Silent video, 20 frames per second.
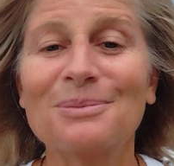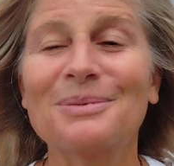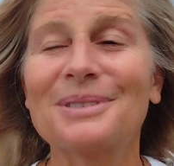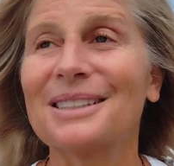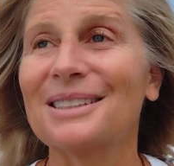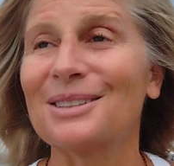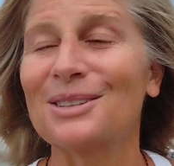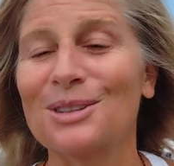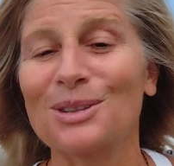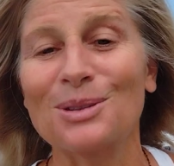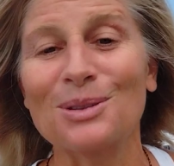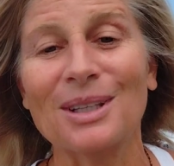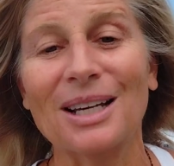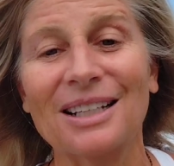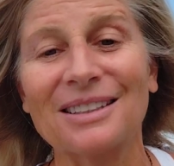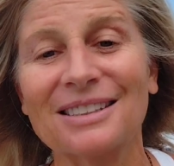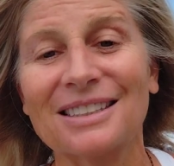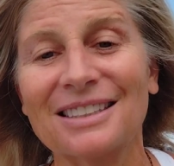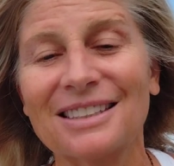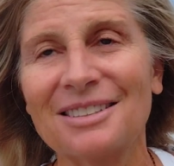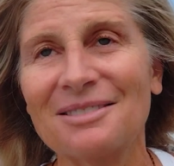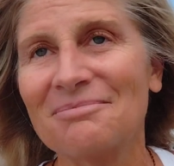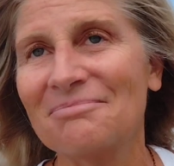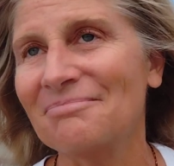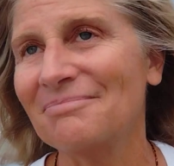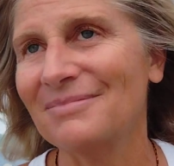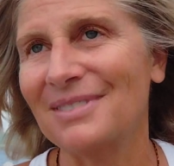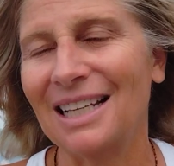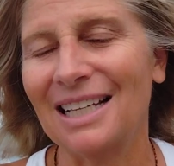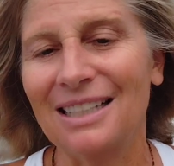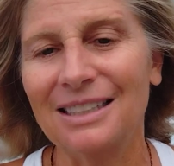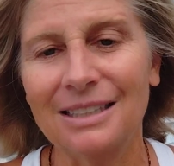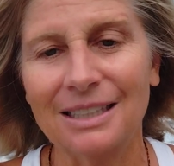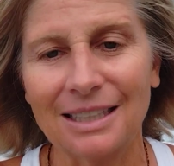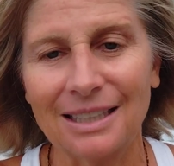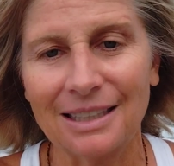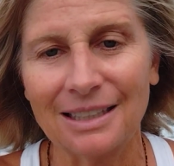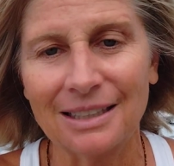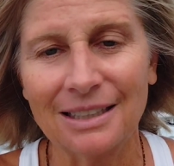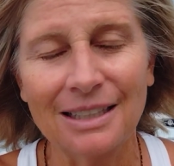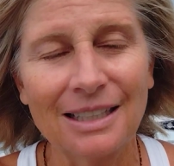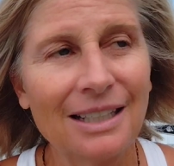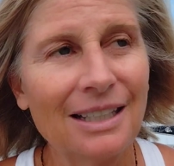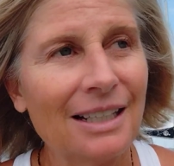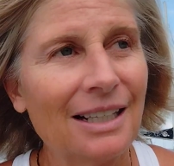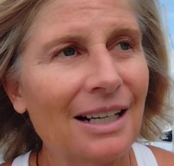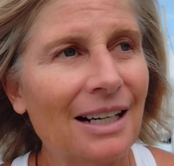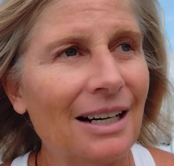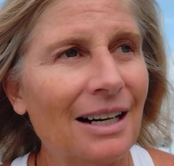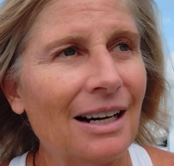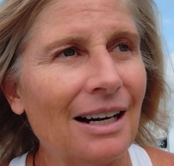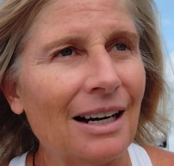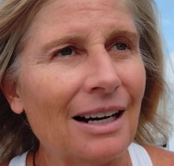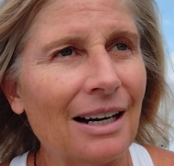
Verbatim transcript: since 2018.